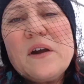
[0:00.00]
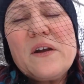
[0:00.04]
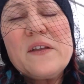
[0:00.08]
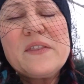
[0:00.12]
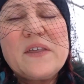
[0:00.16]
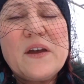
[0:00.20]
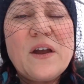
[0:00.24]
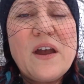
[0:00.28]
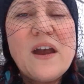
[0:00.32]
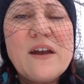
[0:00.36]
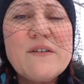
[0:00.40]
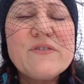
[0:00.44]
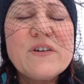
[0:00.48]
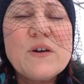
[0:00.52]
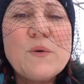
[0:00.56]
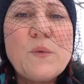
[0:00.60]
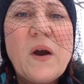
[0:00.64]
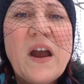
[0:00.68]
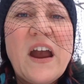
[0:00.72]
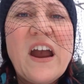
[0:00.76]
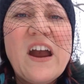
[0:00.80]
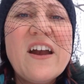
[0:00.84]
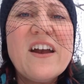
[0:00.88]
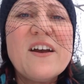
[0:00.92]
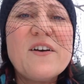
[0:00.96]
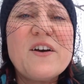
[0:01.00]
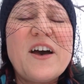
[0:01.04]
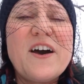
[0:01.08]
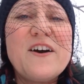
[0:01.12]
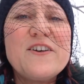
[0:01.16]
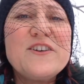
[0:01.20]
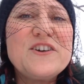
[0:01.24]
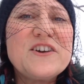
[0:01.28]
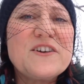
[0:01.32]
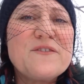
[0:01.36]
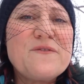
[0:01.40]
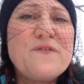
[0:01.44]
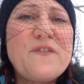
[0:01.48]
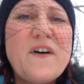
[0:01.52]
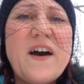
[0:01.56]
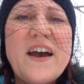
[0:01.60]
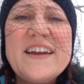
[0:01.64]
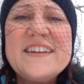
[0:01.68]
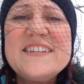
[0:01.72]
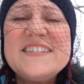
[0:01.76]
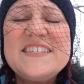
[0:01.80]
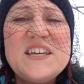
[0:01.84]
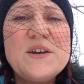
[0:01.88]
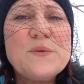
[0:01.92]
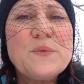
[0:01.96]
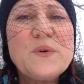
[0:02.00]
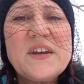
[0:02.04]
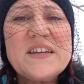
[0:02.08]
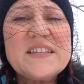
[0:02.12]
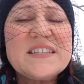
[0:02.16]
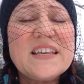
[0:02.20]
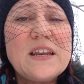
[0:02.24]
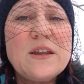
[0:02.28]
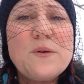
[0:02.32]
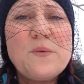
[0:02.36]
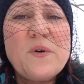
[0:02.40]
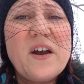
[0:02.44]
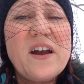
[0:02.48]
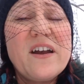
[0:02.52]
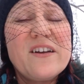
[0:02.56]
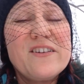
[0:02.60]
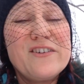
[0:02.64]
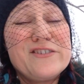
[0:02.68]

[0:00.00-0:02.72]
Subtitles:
They're everywhere. You can find D-rings anywhere.